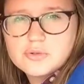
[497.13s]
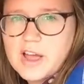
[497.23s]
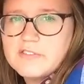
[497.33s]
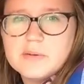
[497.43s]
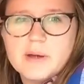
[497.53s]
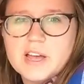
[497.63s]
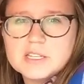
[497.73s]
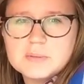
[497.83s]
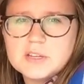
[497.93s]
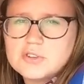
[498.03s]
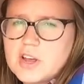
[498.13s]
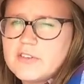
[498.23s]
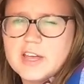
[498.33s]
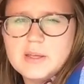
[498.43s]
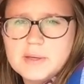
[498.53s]
drive it, my husband could drive
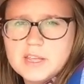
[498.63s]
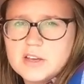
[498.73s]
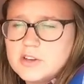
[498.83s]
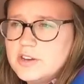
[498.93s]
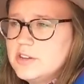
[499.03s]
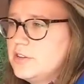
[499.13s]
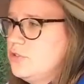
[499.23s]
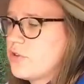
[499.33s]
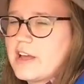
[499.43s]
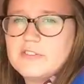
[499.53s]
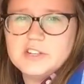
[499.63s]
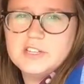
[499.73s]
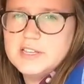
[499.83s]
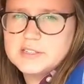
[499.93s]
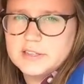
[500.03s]
it, anybody could drive it
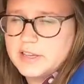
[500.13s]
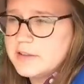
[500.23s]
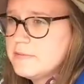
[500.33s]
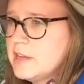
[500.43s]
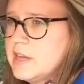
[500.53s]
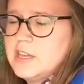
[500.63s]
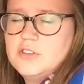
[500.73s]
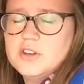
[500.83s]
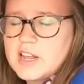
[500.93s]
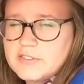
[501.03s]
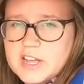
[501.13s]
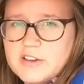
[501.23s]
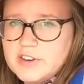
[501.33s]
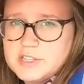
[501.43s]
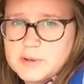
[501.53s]
easily. You didn't have to
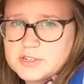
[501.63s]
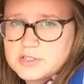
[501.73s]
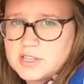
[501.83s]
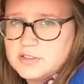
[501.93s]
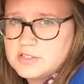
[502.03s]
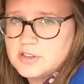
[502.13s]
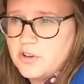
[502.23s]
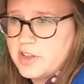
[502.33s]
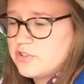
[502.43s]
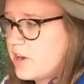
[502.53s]
have any special skills to know how to